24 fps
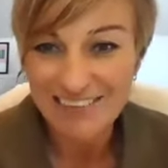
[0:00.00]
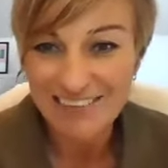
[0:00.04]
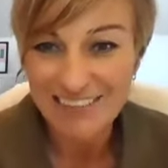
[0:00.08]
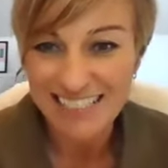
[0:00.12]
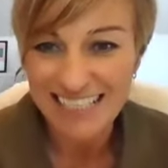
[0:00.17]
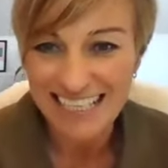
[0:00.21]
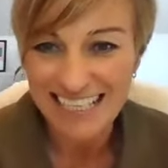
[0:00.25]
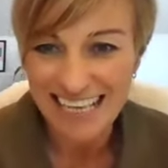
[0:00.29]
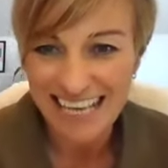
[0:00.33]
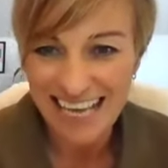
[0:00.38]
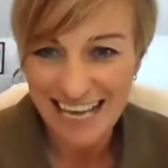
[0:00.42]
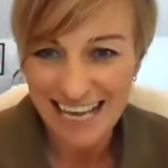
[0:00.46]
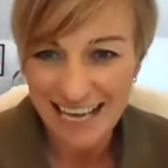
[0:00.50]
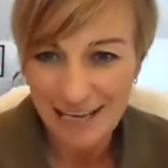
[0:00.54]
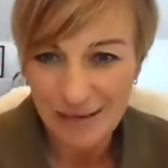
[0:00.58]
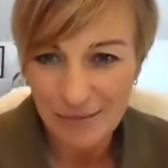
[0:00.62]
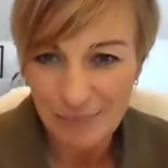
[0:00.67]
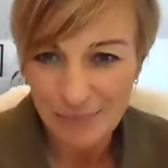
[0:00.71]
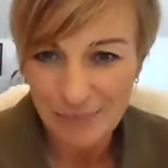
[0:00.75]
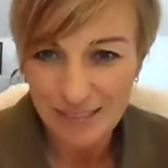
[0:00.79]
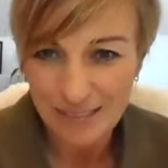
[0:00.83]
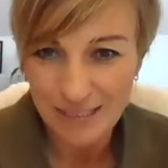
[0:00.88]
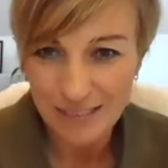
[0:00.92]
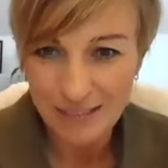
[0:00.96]
to the
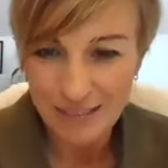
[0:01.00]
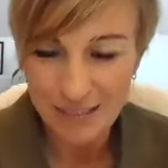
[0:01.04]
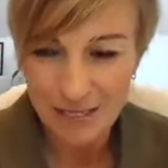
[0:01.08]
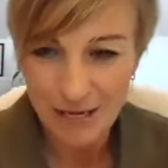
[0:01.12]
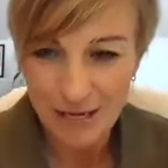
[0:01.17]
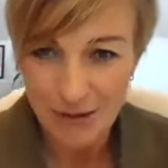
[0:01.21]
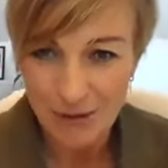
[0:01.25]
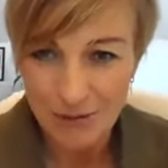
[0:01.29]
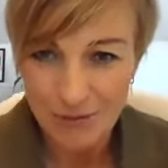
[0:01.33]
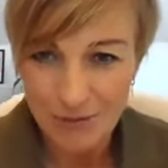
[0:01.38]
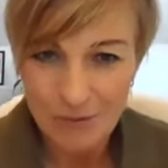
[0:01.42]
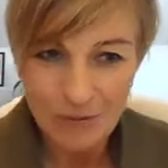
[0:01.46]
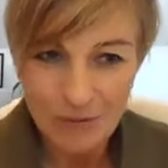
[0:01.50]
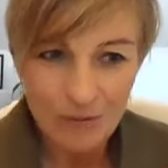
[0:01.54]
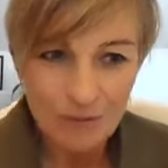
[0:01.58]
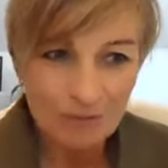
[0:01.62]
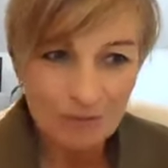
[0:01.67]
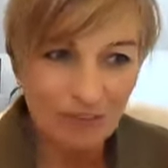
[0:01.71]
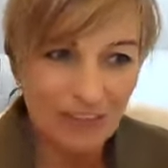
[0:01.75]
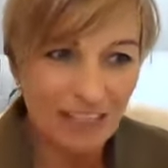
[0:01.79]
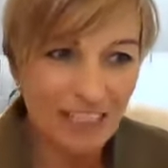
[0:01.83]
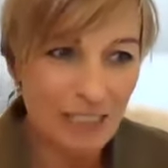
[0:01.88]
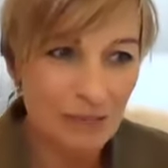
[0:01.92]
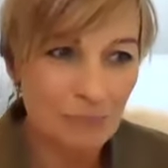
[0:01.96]
Games. So
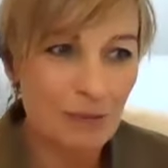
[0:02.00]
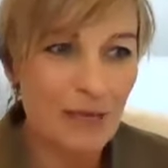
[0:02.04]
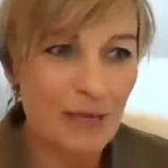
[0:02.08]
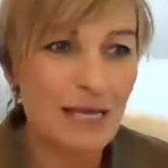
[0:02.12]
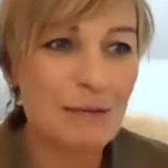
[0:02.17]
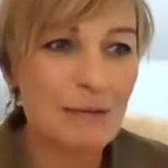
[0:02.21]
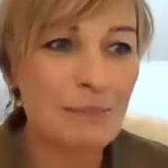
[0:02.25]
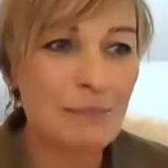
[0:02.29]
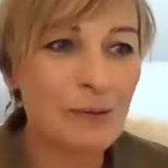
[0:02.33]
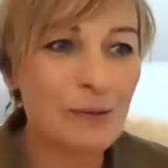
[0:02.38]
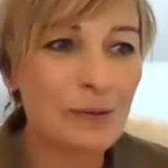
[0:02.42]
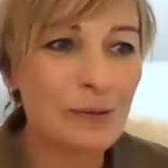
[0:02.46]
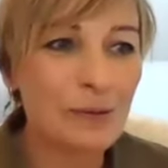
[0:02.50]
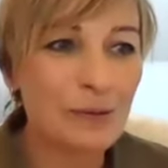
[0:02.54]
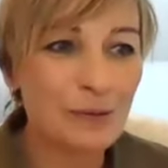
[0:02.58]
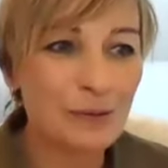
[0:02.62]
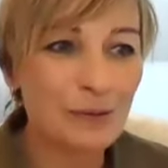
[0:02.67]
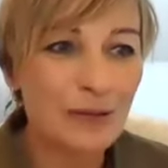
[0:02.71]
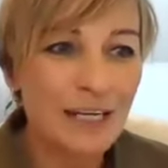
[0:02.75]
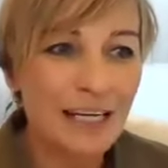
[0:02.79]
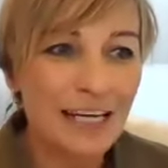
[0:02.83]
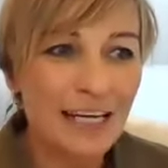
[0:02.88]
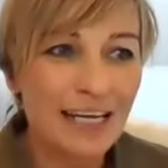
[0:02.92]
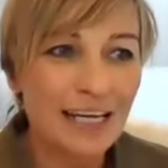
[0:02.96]
these
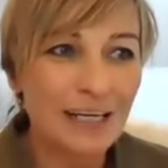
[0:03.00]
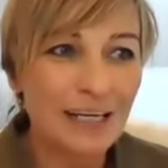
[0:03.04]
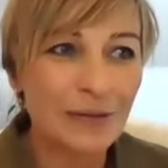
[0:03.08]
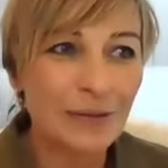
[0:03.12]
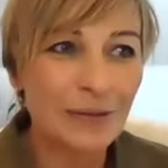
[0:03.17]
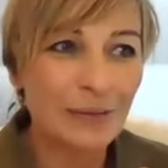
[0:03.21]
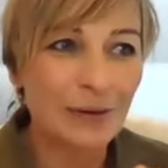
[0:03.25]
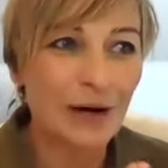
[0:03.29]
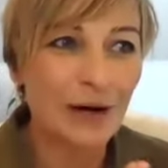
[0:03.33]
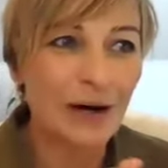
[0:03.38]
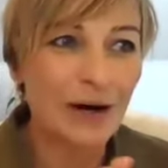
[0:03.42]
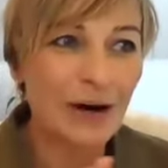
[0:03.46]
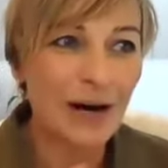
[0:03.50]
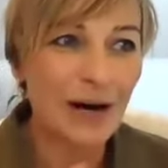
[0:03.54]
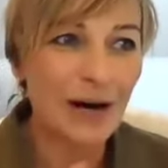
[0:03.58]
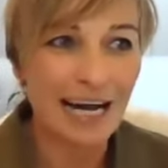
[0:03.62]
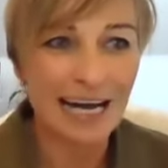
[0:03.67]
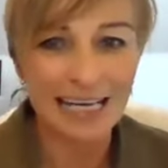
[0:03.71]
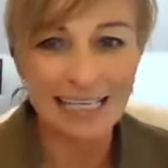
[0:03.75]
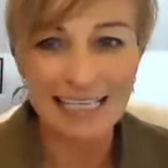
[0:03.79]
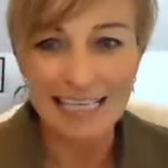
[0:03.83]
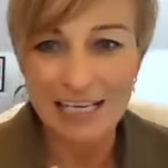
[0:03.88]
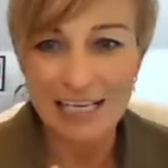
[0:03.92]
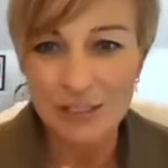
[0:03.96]
people who are
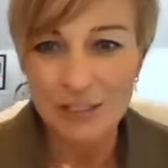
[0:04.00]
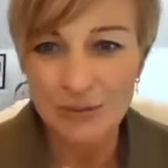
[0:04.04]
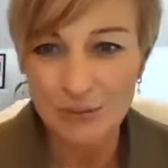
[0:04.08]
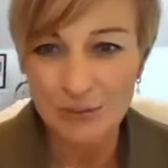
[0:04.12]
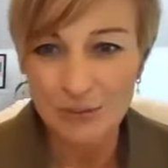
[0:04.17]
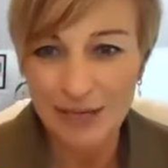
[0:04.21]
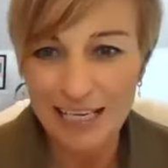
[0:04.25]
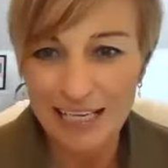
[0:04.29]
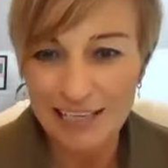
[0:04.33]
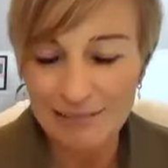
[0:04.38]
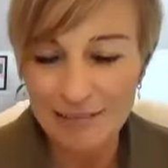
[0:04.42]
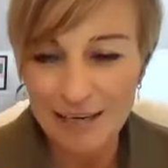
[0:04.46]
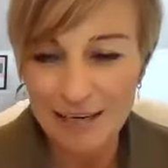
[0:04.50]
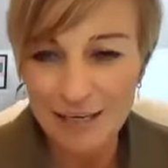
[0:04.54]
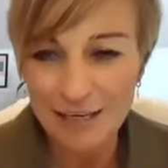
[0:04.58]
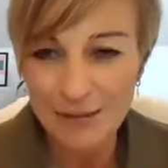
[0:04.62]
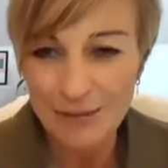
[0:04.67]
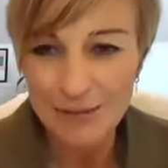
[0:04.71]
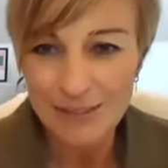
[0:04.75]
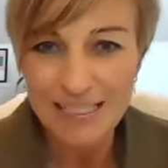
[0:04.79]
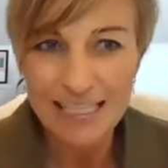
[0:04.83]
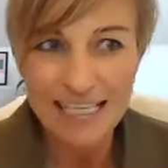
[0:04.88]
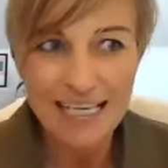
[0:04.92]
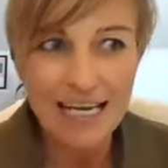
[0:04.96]
our national
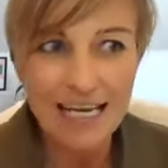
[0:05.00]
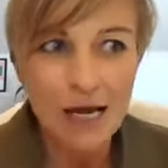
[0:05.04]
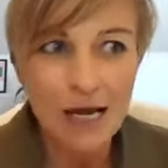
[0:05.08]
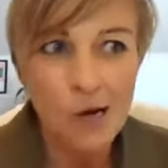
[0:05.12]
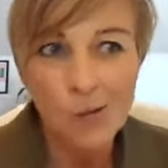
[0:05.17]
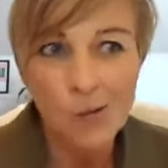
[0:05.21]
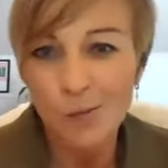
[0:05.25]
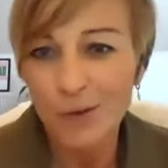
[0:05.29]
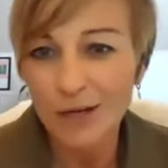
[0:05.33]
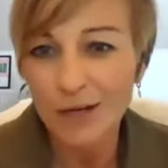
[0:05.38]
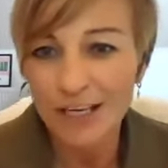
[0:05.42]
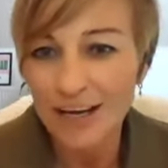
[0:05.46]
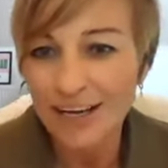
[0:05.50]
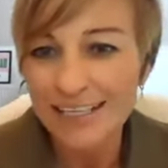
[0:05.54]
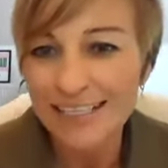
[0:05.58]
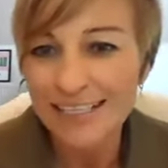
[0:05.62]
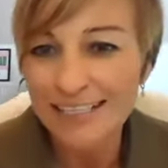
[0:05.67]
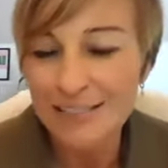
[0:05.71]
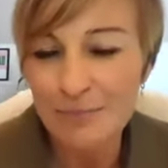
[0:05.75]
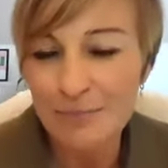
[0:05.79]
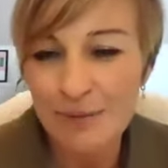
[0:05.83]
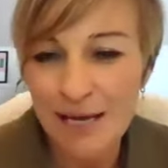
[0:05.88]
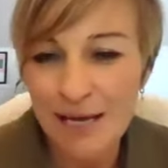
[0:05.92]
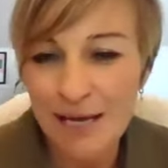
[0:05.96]
heroes, we're going
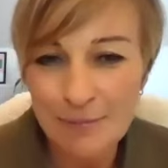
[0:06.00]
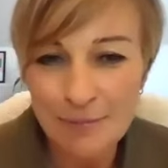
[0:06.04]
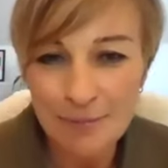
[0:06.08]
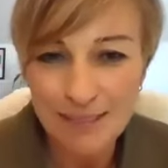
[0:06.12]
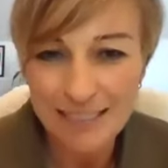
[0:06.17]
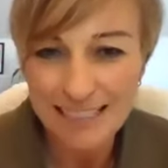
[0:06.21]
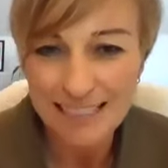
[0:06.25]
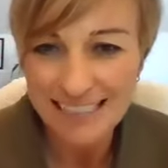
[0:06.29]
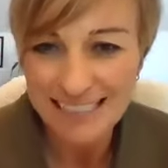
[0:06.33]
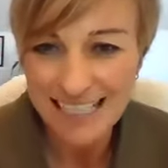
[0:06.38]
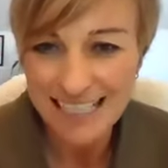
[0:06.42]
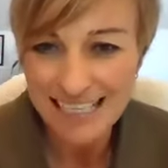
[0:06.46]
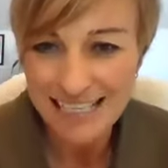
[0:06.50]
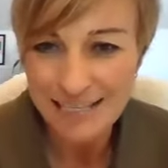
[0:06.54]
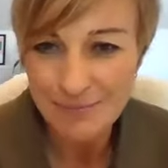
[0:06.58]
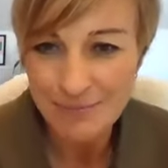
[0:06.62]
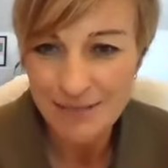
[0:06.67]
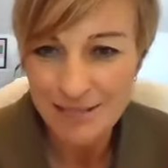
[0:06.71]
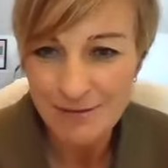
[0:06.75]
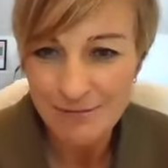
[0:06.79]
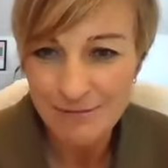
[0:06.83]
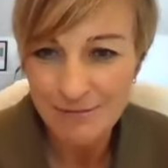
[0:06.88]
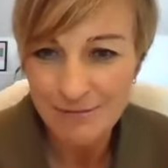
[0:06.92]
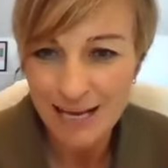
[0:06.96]
to be able to see them
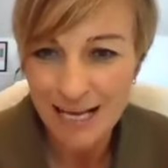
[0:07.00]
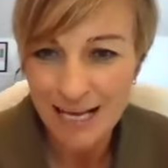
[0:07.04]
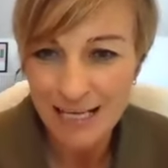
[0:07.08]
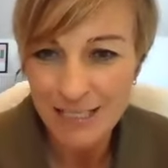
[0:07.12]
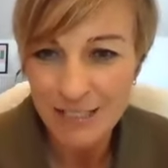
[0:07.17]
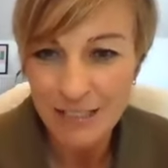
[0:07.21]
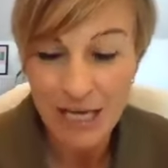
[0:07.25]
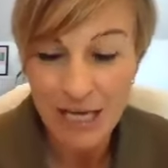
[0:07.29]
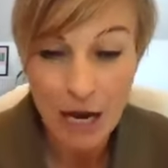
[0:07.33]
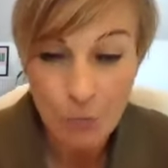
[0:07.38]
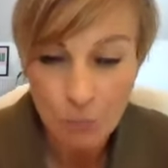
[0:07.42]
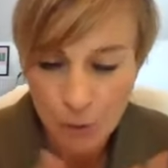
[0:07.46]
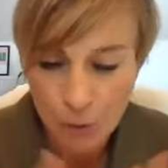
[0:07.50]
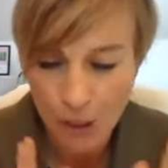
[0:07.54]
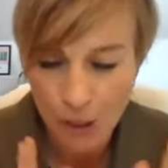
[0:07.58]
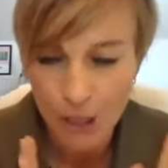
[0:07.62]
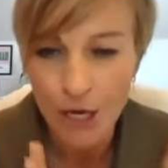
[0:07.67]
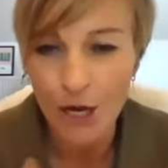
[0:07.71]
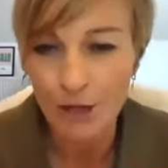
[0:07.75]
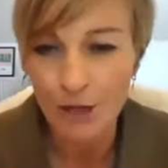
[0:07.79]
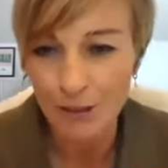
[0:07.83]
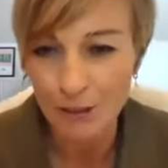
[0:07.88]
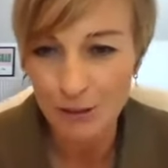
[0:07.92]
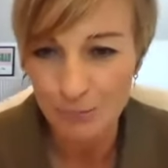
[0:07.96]
in the flesh, and we're
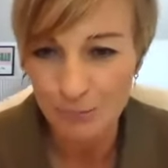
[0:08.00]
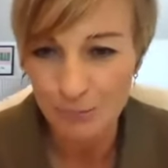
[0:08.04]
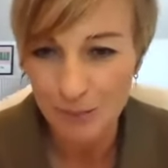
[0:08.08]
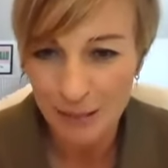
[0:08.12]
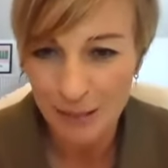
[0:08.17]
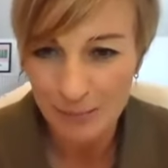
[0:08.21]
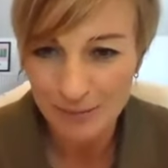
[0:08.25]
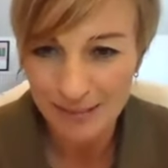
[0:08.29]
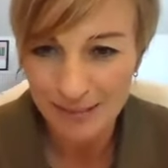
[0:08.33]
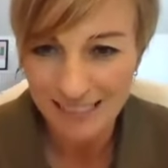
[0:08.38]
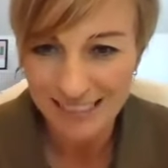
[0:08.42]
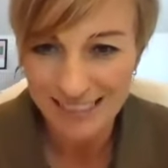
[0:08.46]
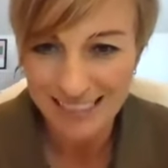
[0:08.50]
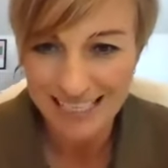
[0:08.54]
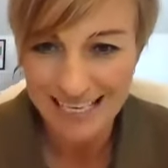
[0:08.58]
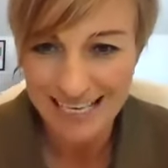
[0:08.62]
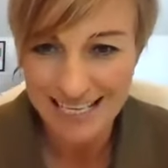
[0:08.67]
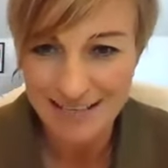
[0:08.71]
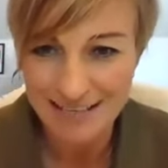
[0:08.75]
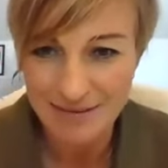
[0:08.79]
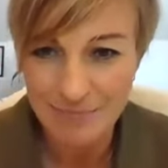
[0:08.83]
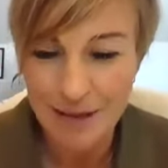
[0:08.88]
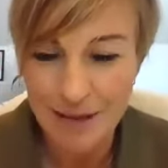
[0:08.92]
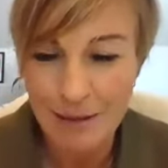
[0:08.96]
going to be able to see
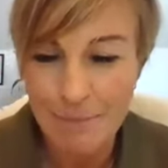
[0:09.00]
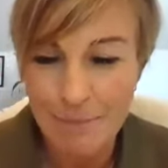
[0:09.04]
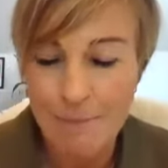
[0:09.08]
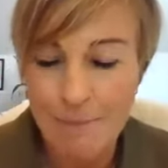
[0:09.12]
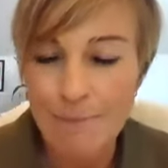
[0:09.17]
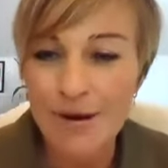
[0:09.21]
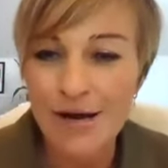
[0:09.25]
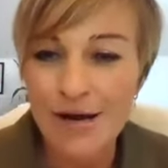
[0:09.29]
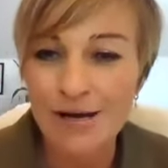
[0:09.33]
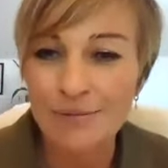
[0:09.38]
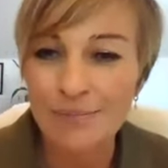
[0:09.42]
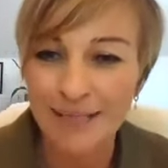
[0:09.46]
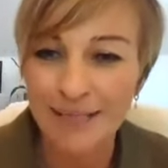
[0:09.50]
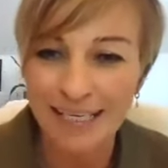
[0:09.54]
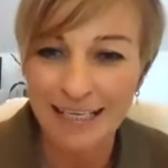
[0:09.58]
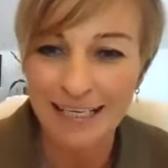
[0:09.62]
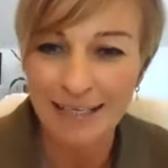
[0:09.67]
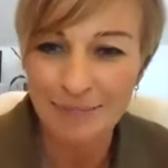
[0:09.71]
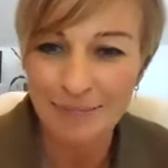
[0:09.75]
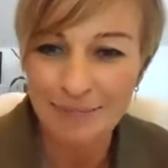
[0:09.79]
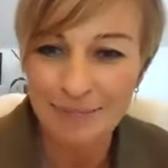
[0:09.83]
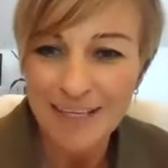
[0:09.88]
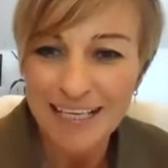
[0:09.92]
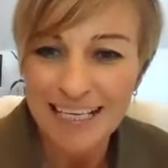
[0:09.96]
them in
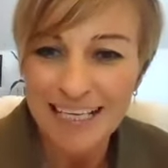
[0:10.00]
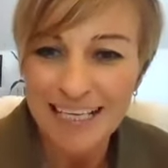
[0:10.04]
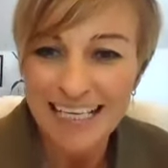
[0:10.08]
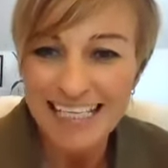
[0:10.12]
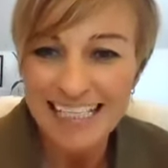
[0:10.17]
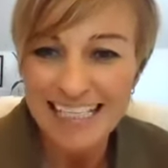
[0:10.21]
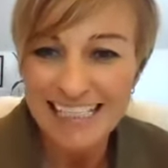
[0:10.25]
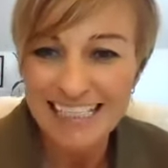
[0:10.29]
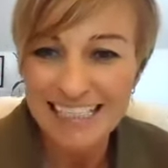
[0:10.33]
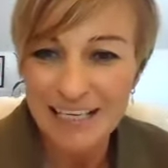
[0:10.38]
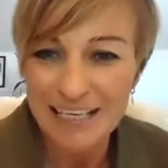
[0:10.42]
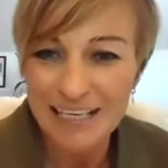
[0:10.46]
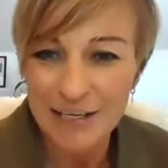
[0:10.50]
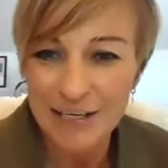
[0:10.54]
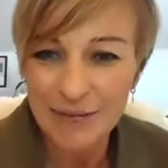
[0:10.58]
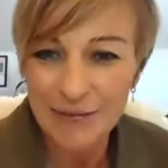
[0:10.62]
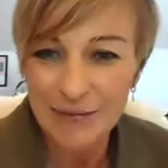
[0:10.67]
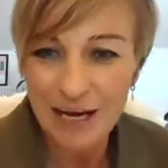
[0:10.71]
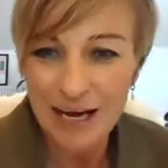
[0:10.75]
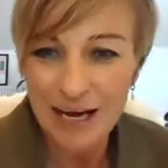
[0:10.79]
Birmingham. So